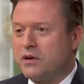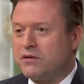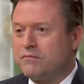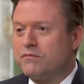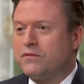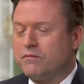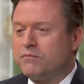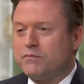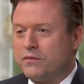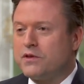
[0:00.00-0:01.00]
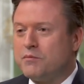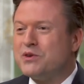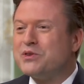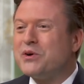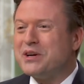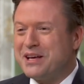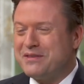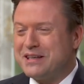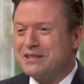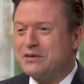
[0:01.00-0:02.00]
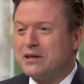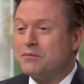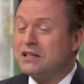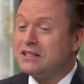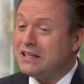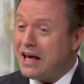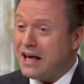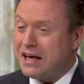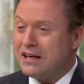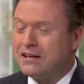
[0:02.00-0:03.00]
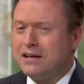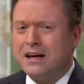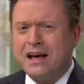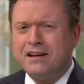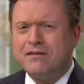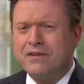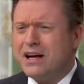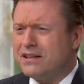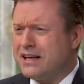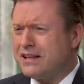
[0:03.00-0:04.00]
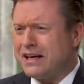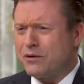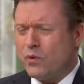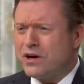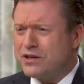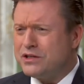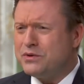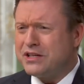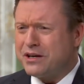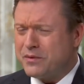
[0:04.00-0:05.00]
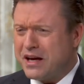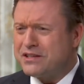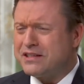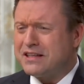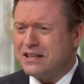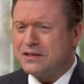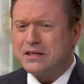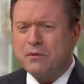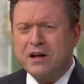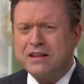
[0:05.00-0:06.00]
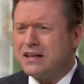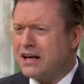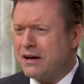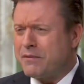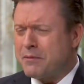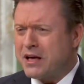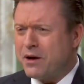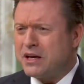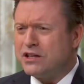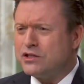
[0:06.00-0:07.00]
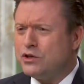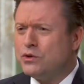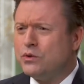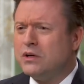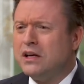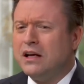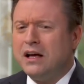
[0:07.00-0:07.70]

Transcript: But for, for the majority of history, but today, and frankly, in like one or two generations, I think you say one. I think i am counting two.